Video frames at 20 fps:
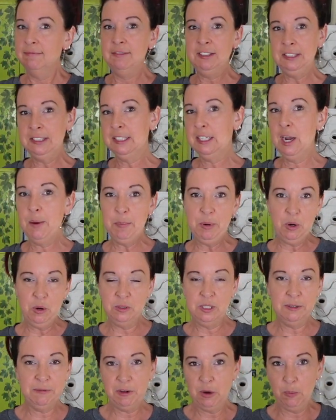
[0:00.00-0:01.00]
there's a couple of
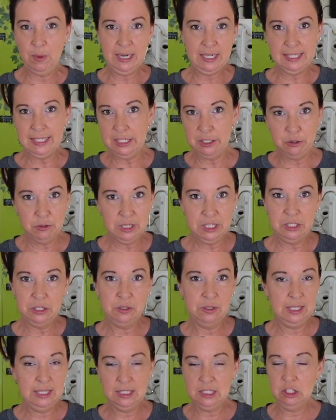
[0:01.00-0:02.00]
different ways that you can
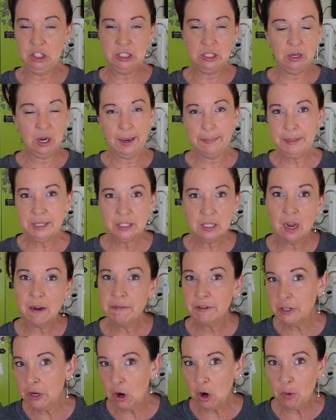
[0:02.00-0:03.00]
do this. Just grab yourself
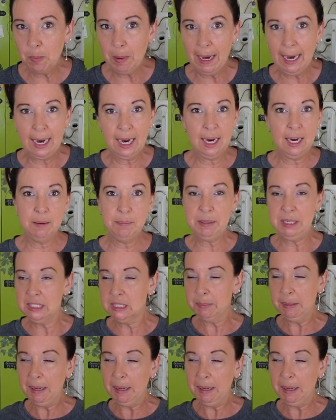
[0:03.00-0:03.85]
a notepad, piece of